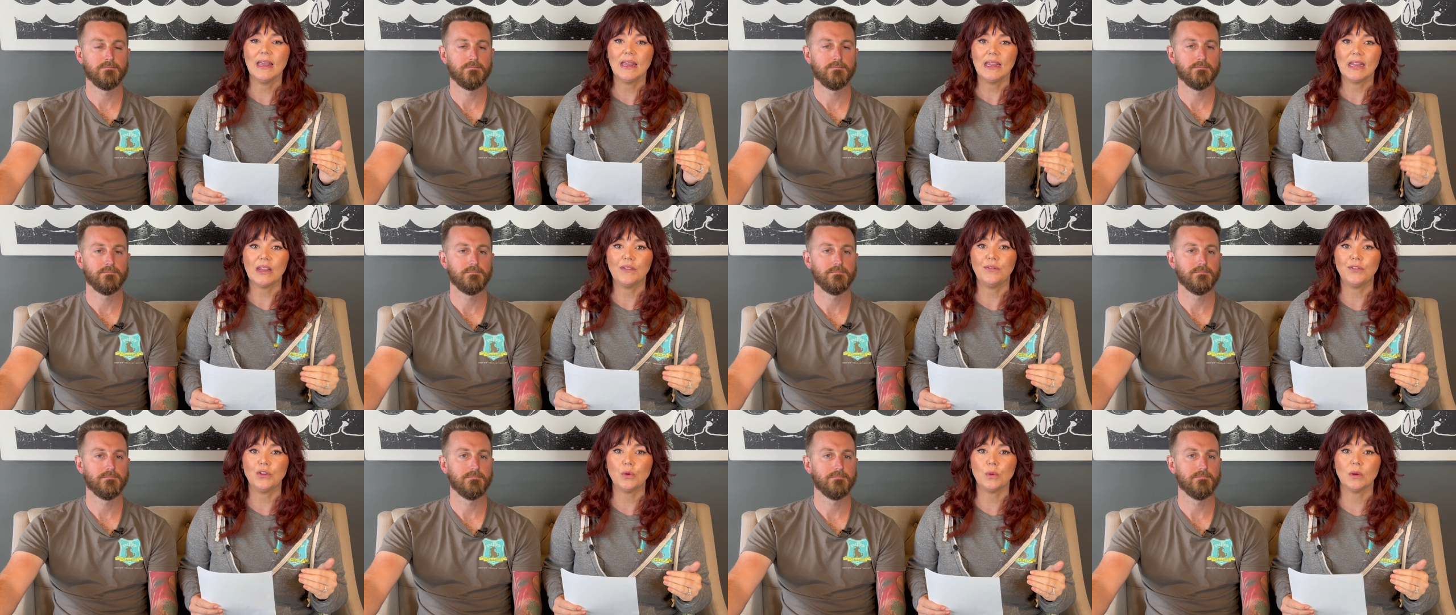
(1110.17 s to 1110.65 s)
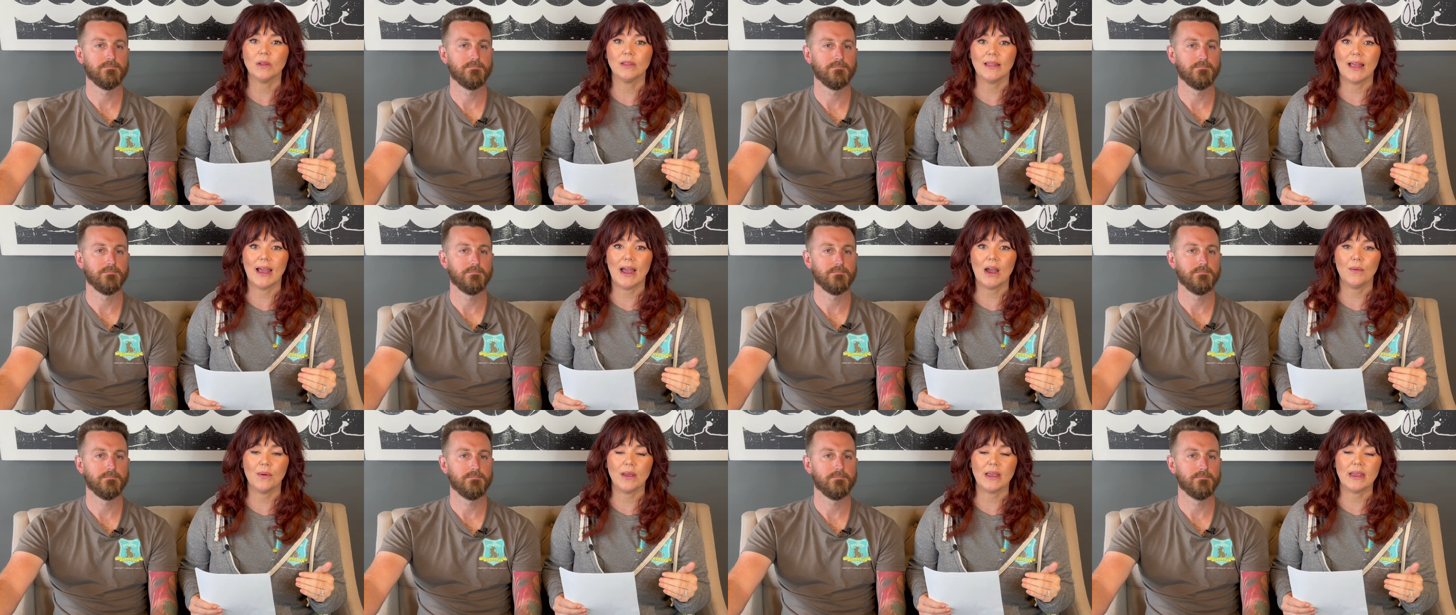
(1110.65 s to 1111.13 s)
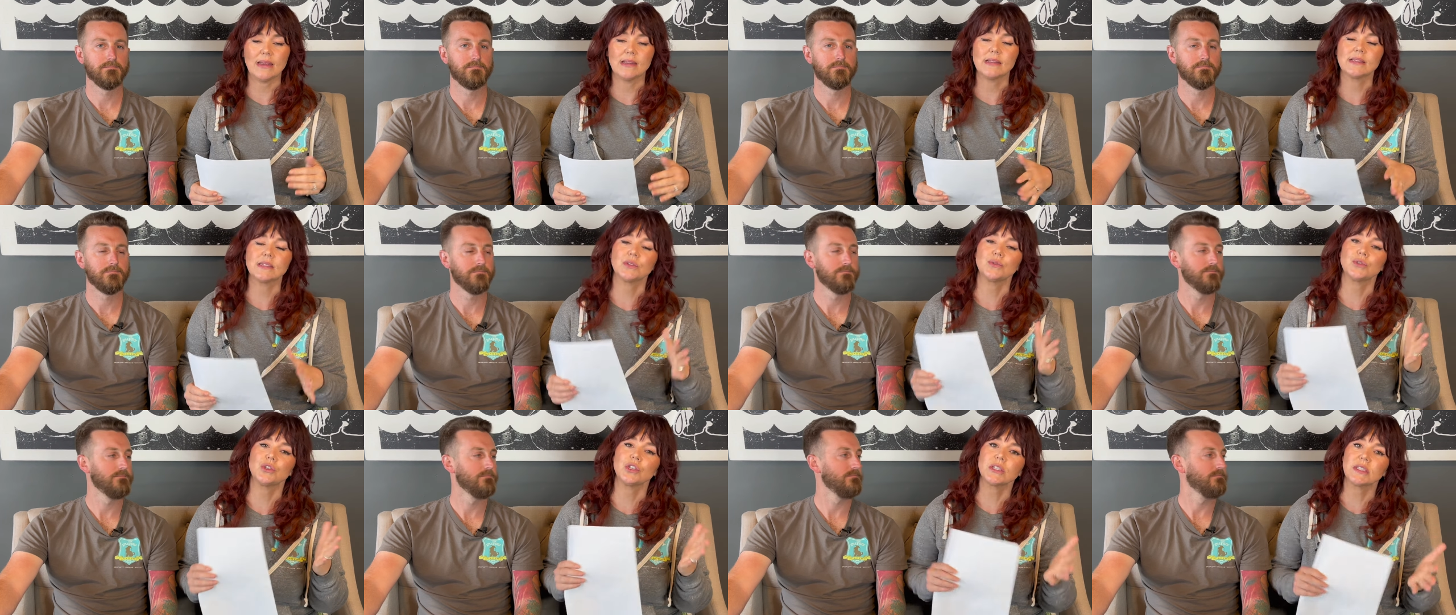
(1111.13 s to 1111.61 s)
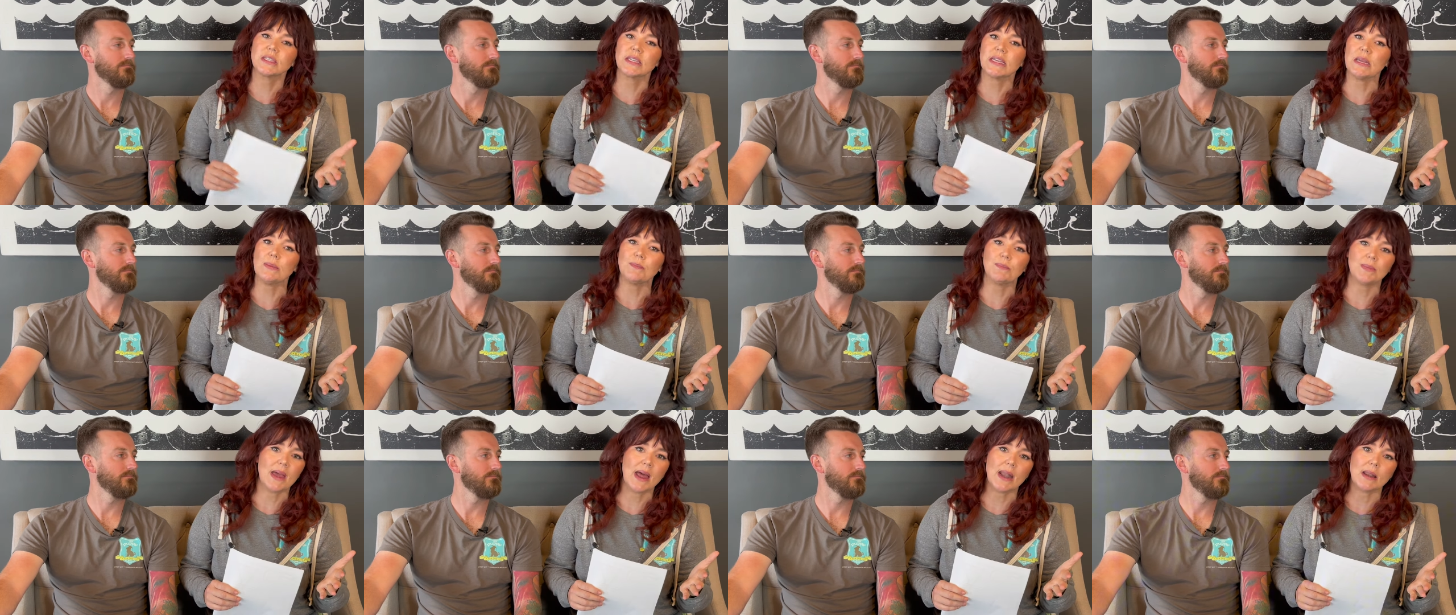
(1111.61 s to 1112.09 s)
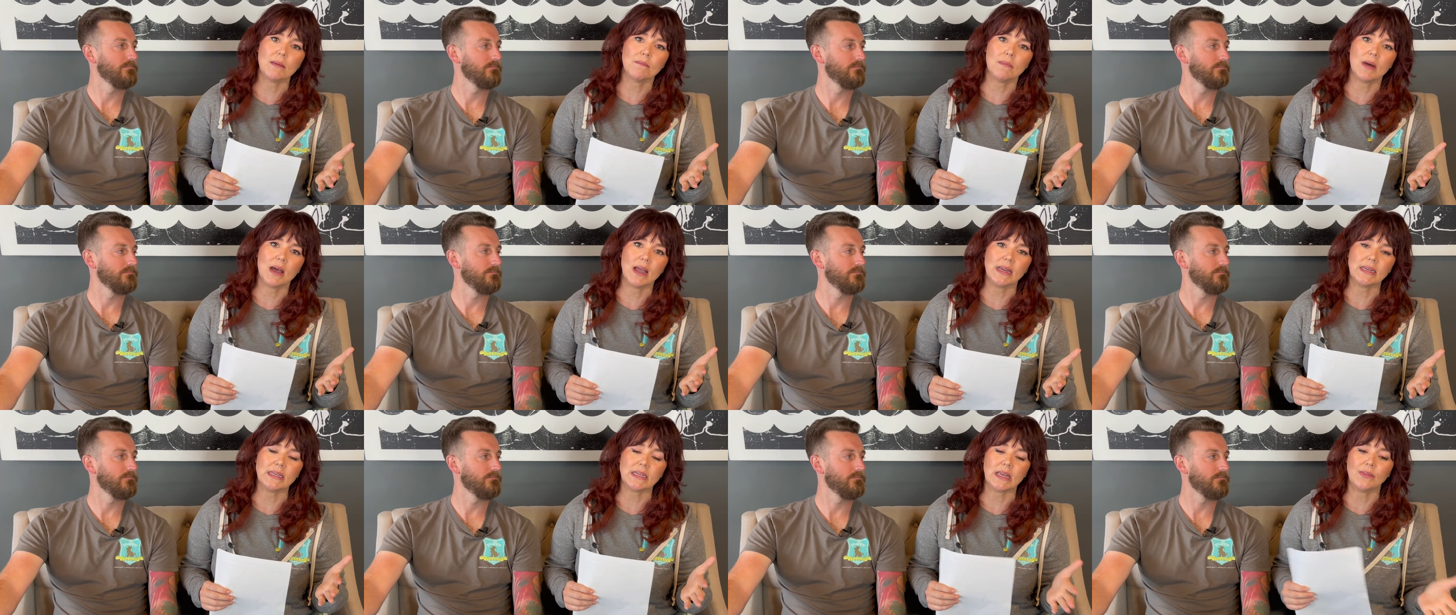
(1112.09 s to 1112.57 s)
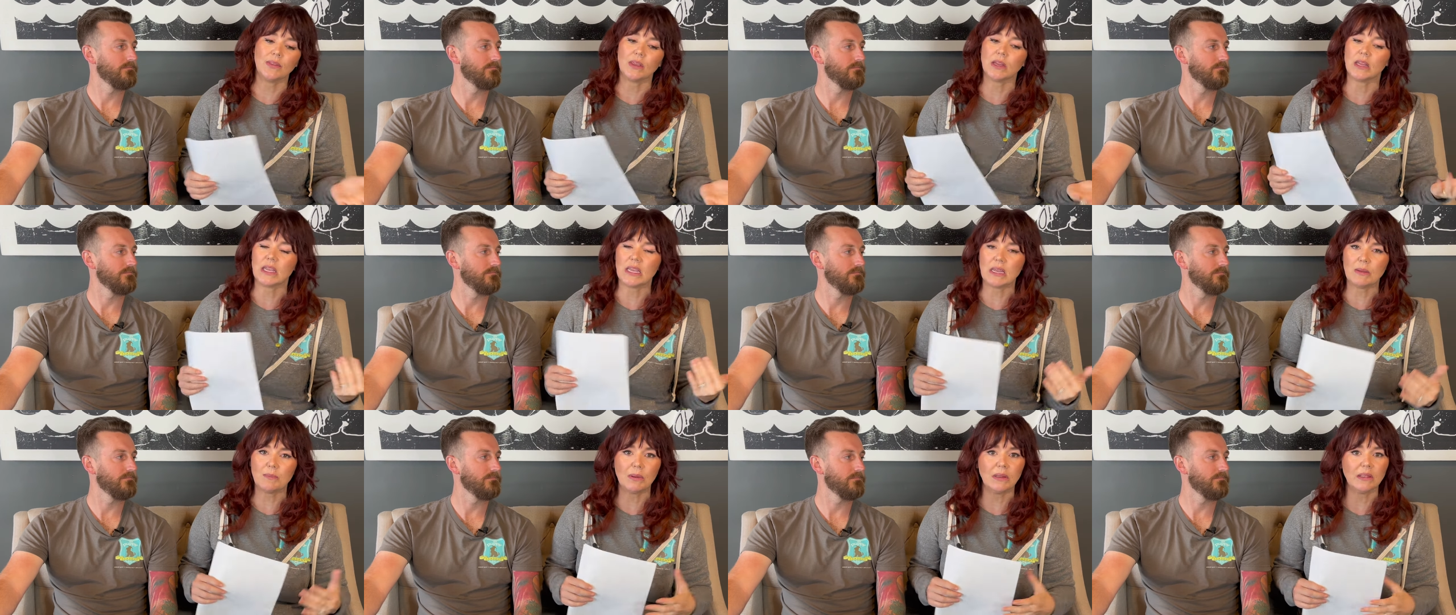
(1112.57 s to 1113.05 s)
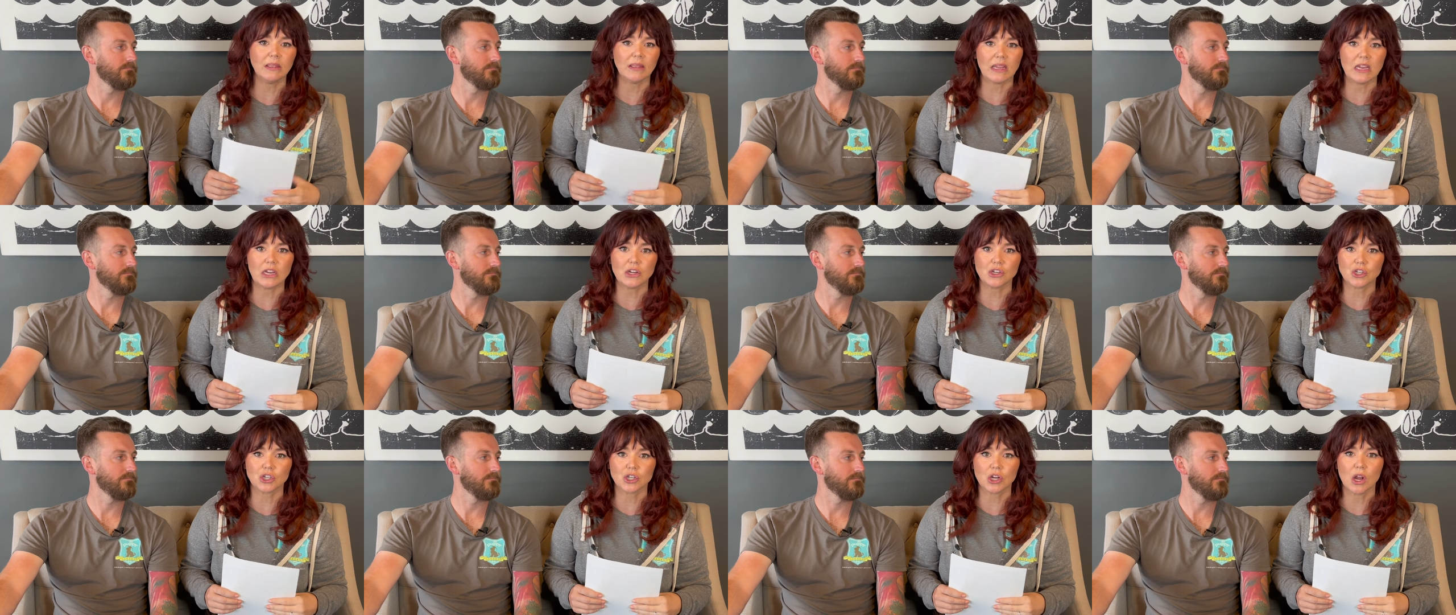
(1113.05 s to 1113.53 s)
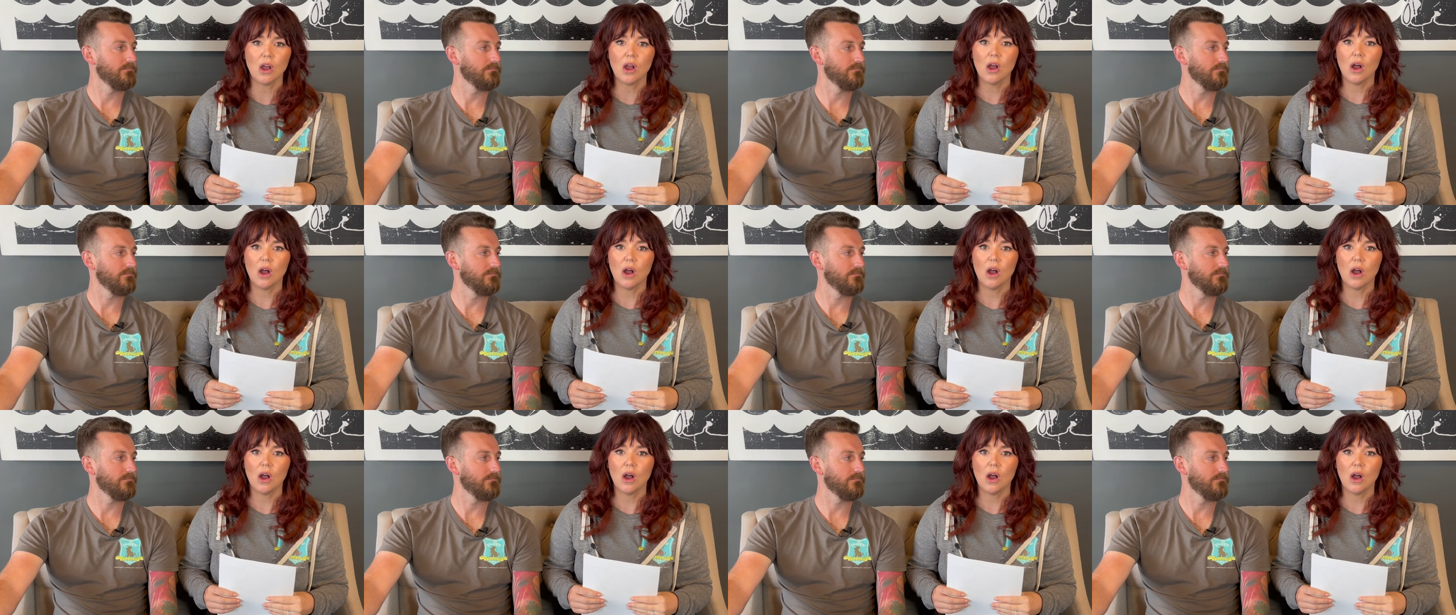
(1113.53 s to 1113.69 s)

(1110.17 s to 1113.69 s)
Speaker 1: if you allow it. And so just keep that in mind and then keep a leash